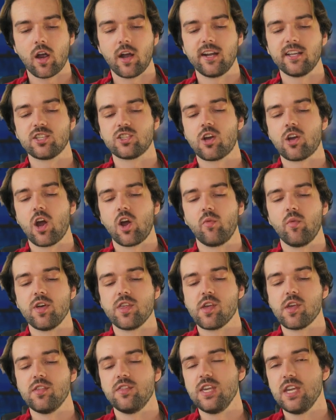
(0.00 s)
are gonna start
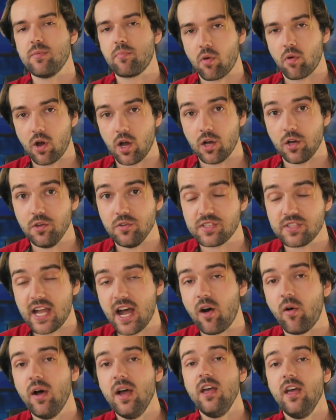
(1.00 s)
with the pros.
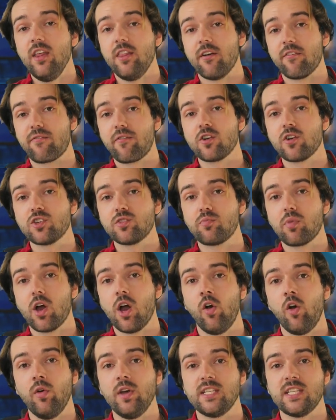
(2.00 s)
Now, the first
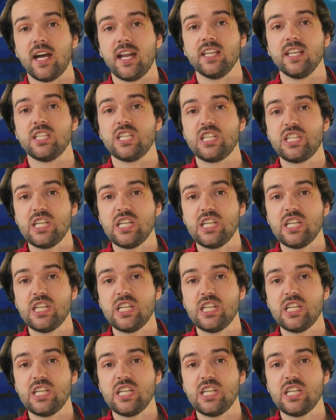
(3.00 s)
pro is that it's